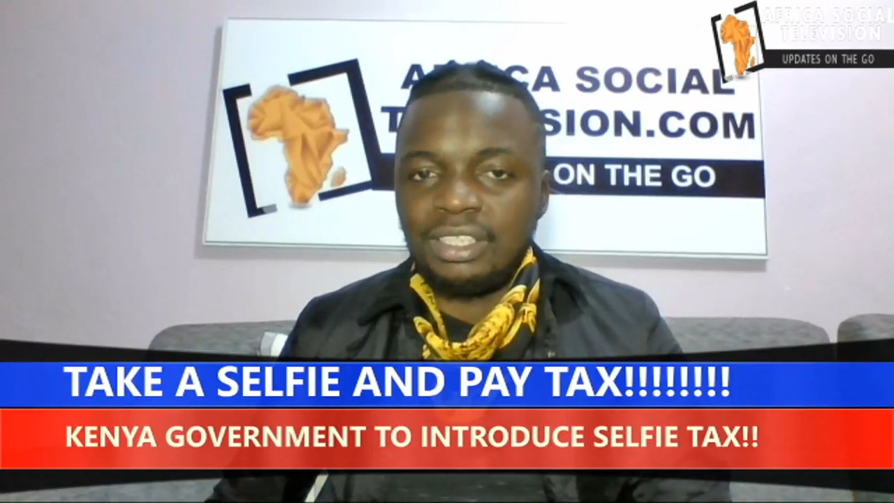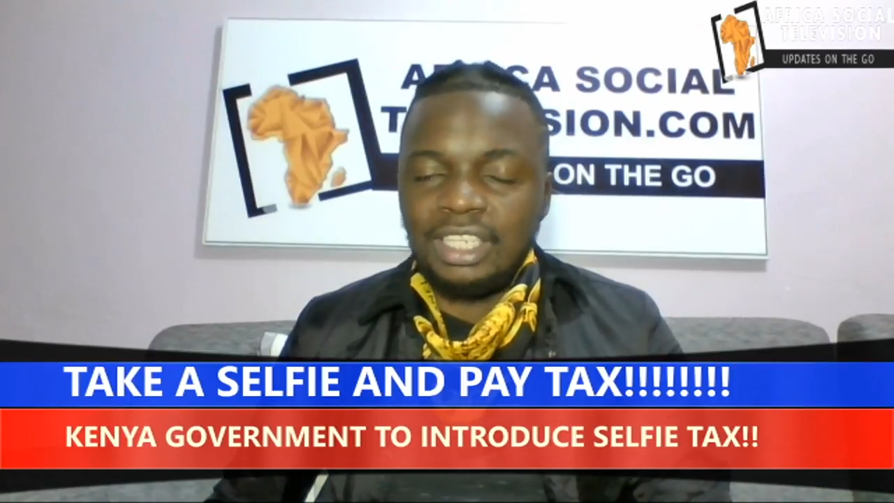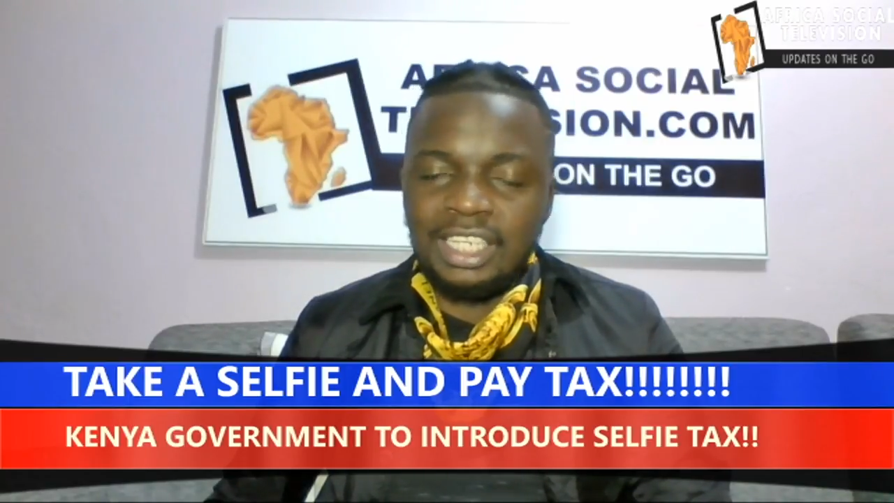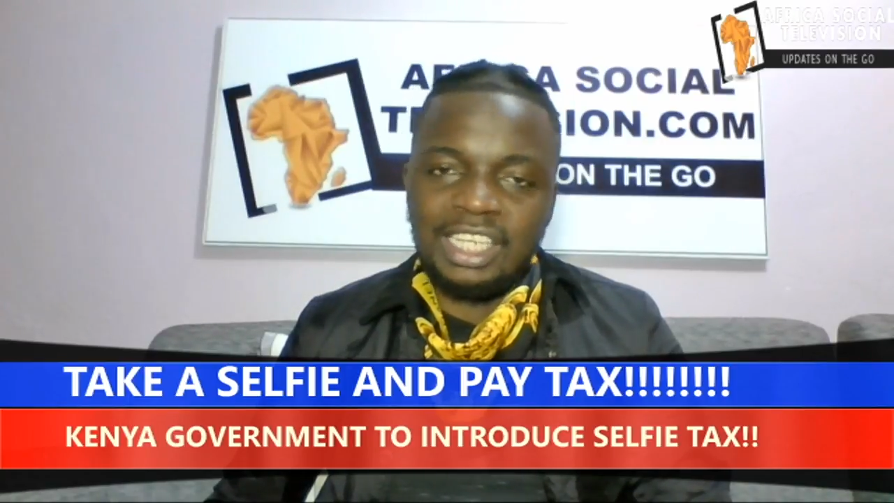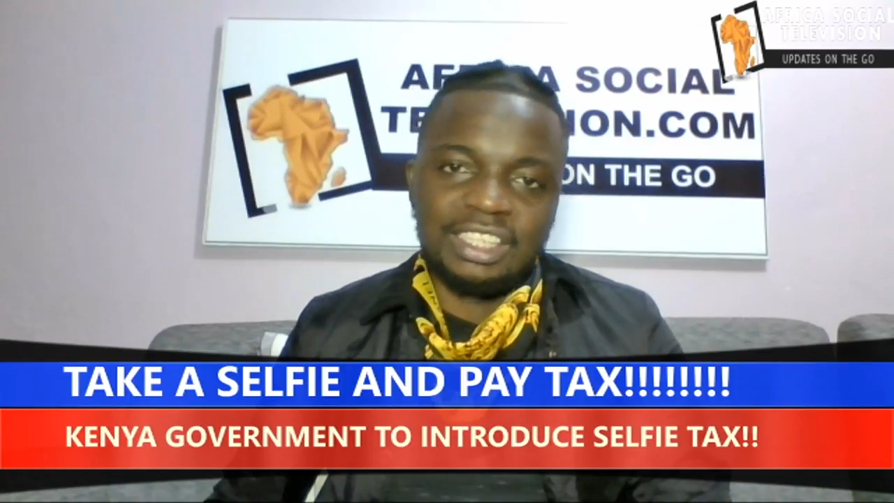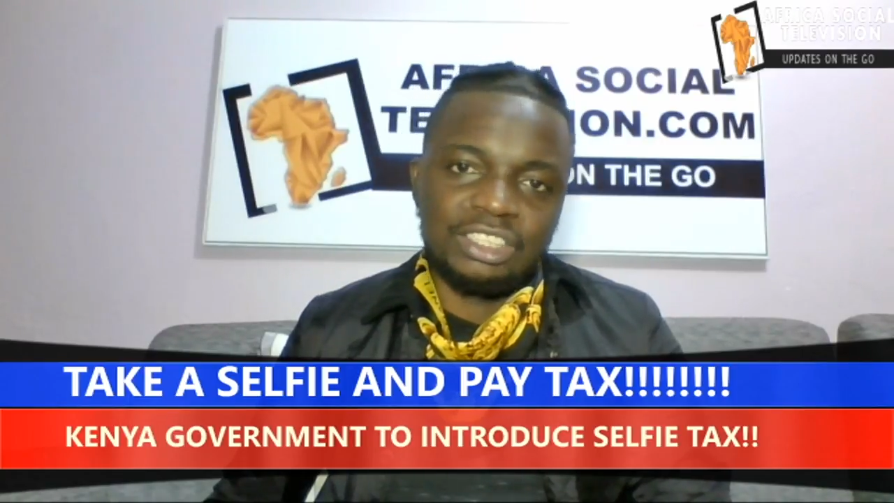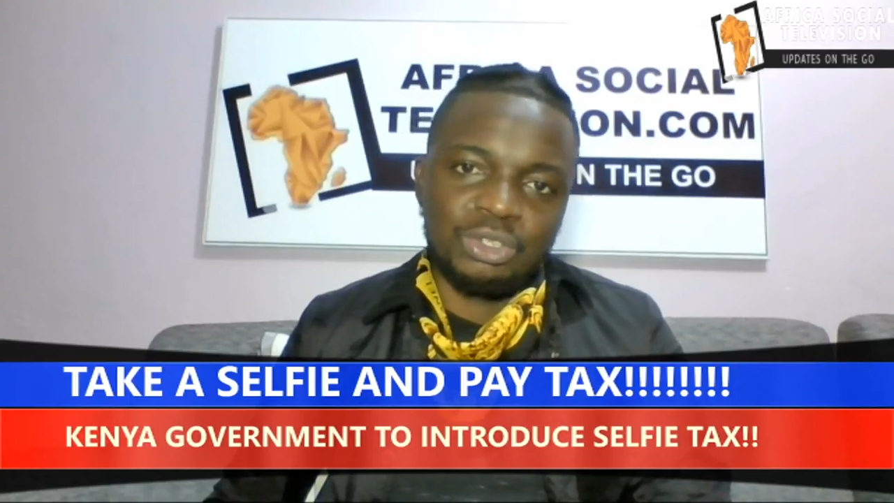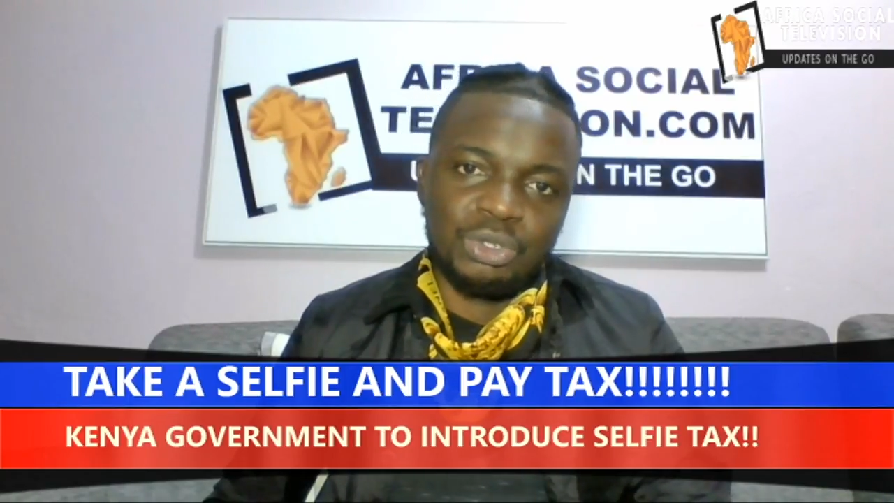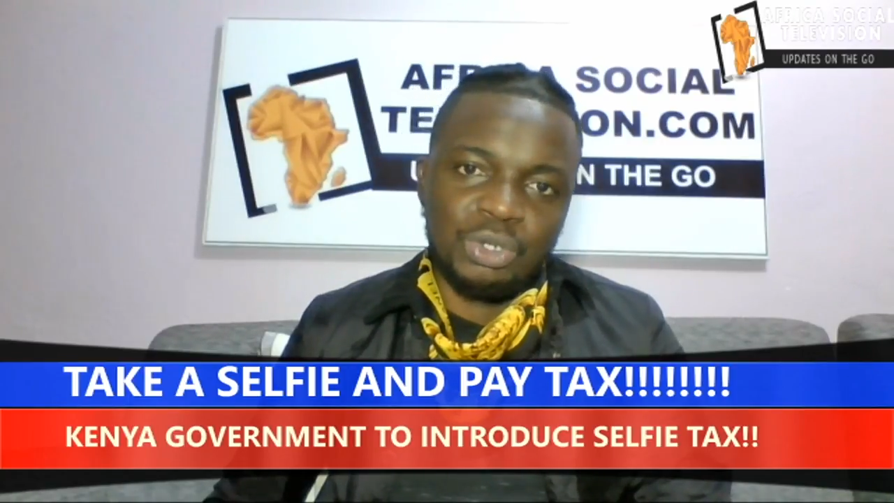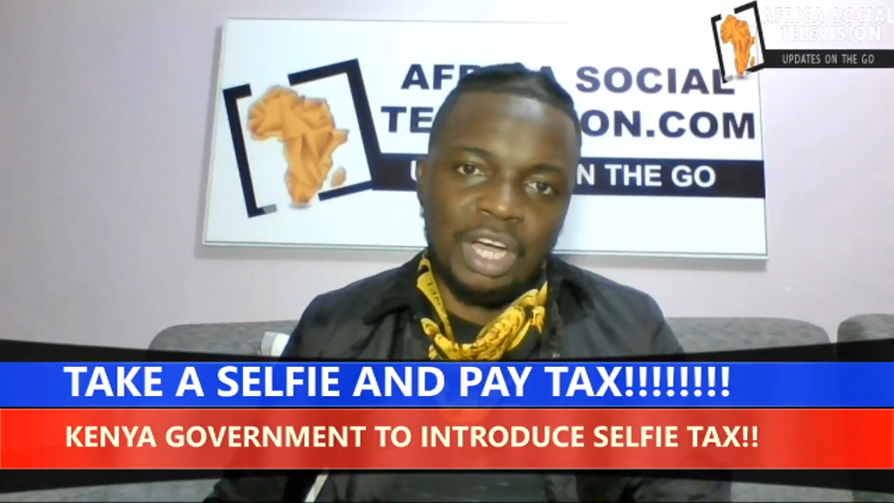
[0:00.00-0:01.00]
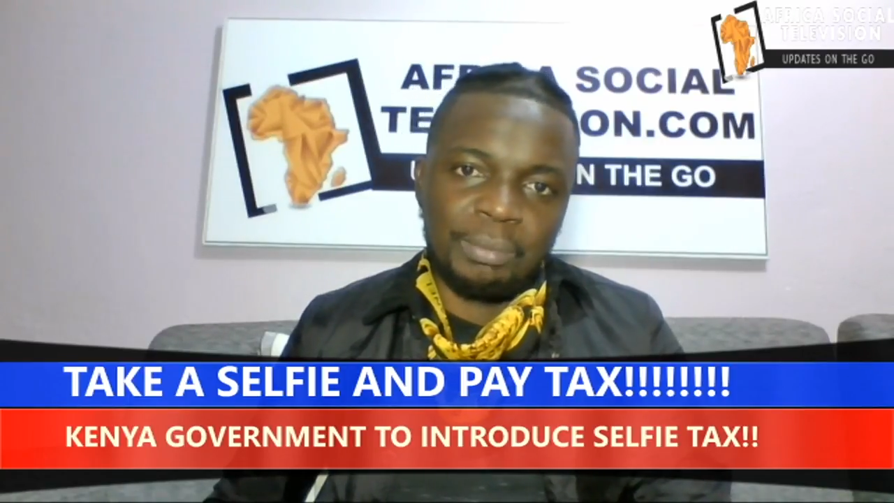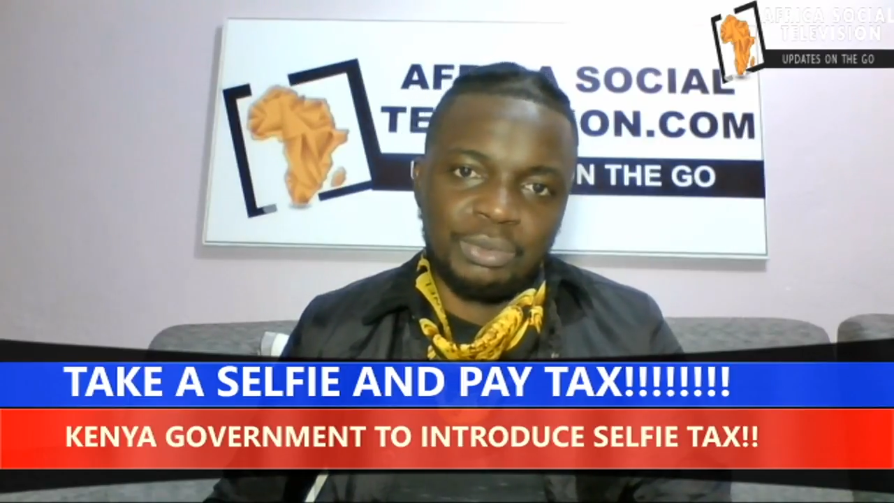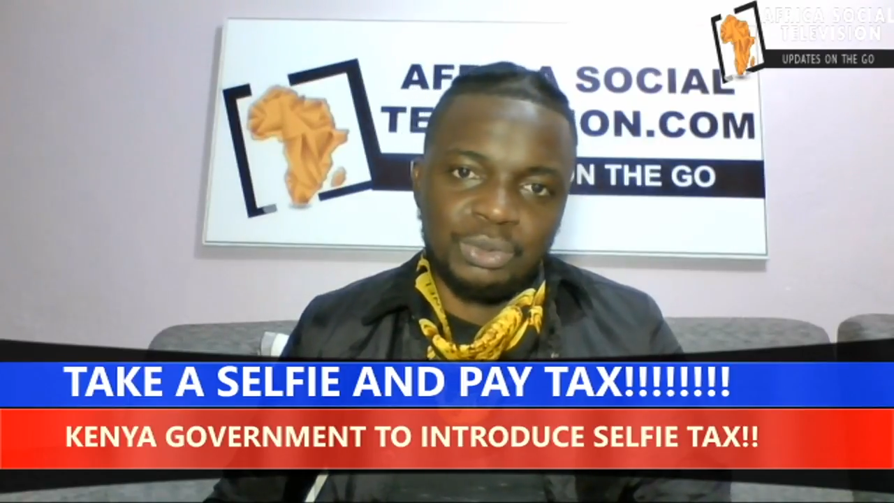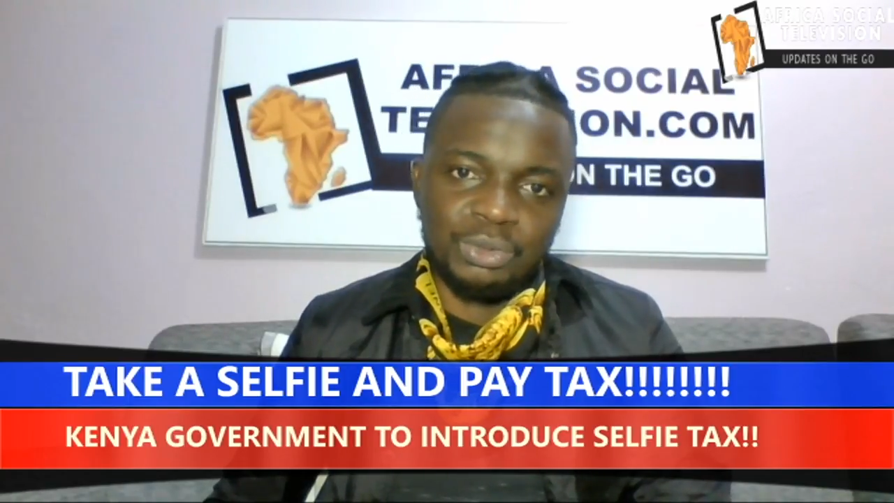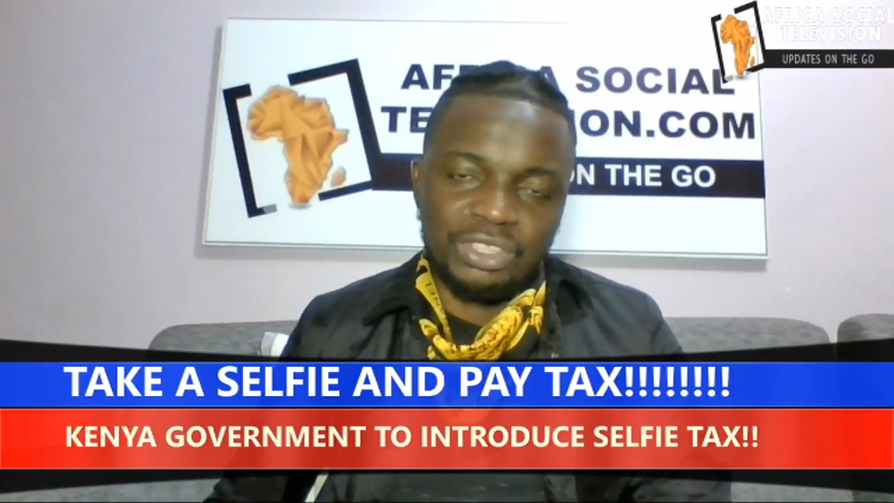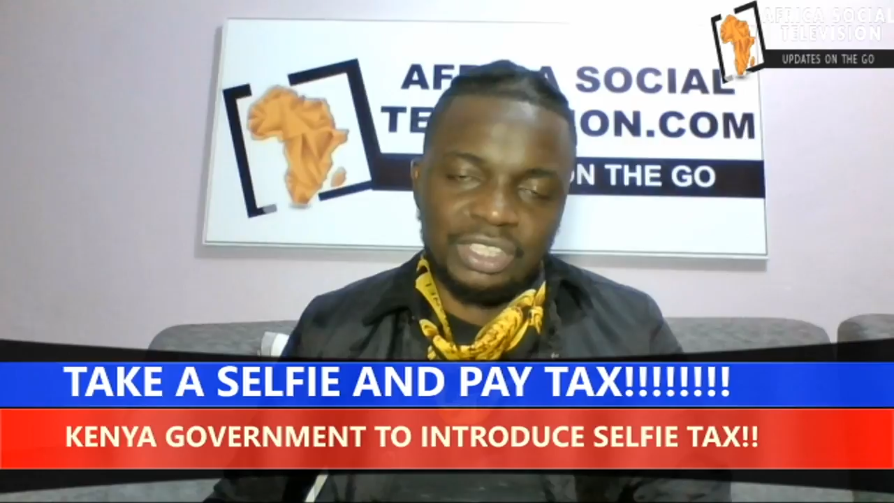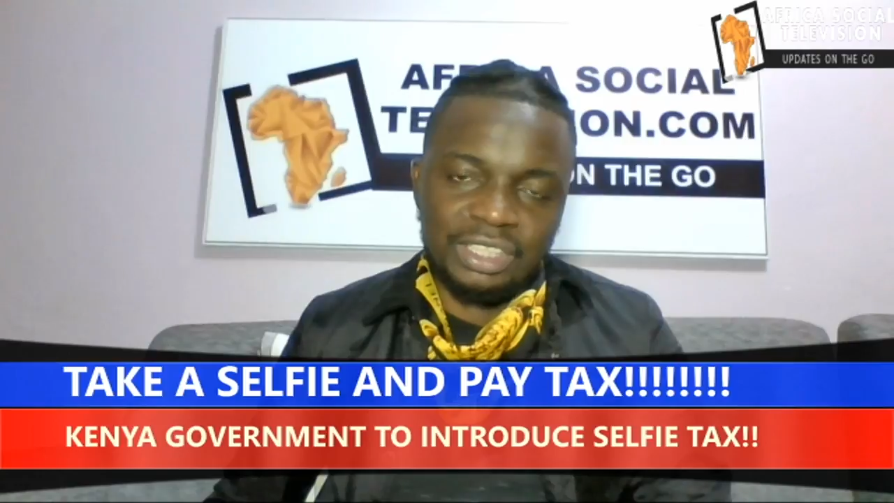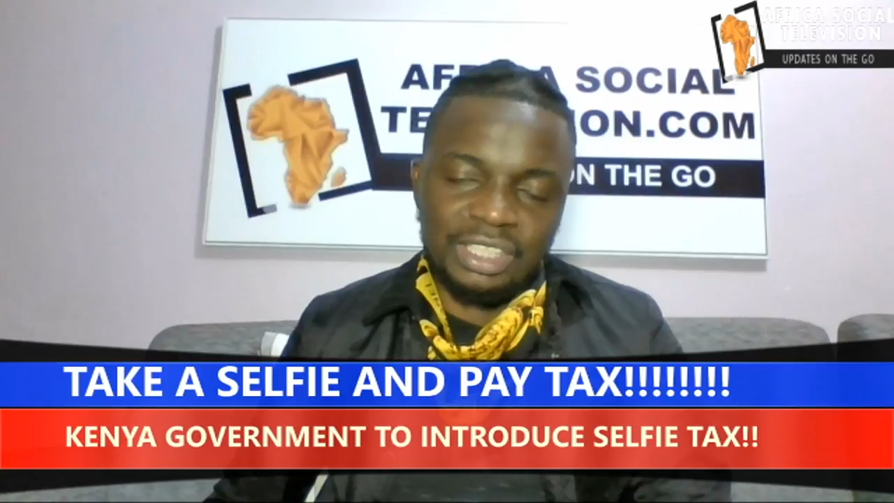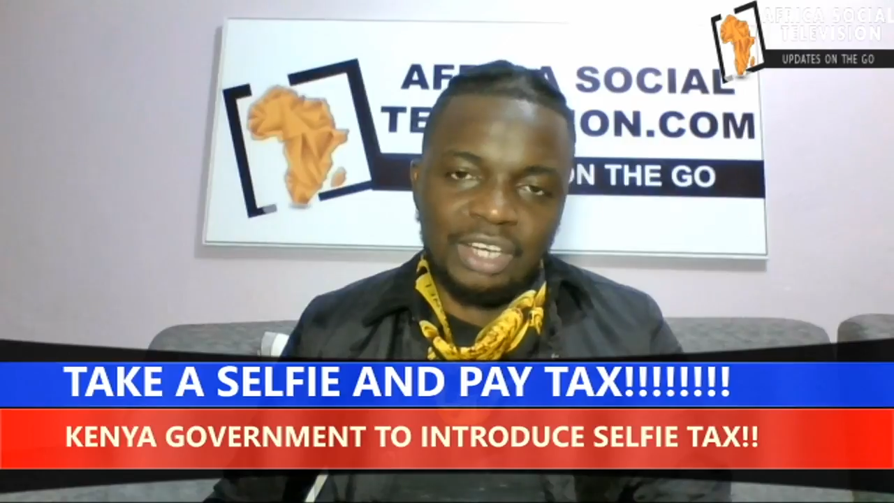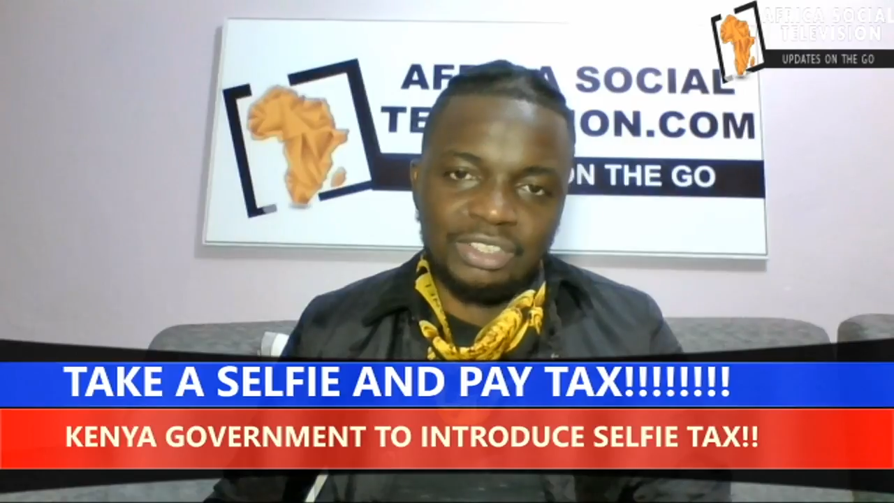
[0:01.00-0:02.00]
it doesn't total up to
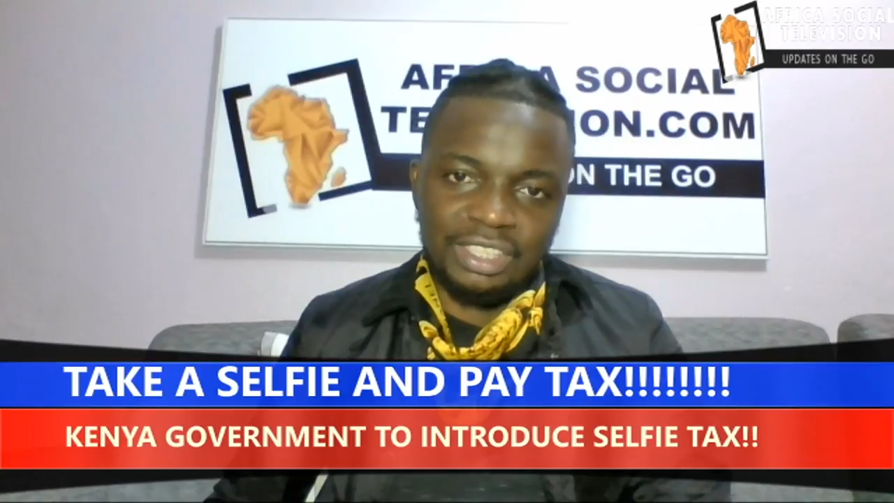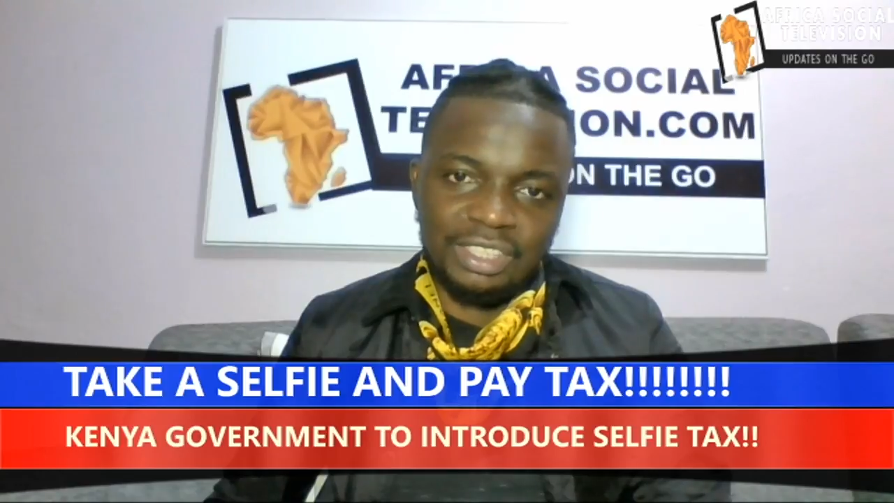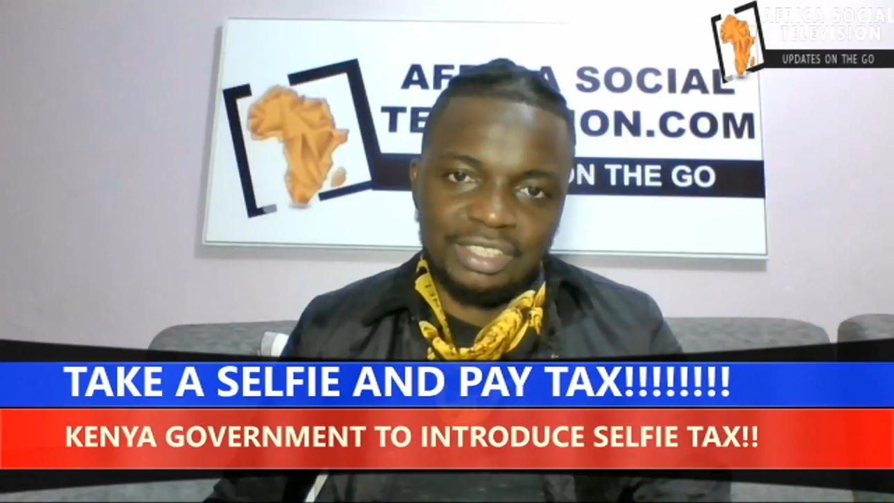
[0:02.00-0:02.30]
6,000.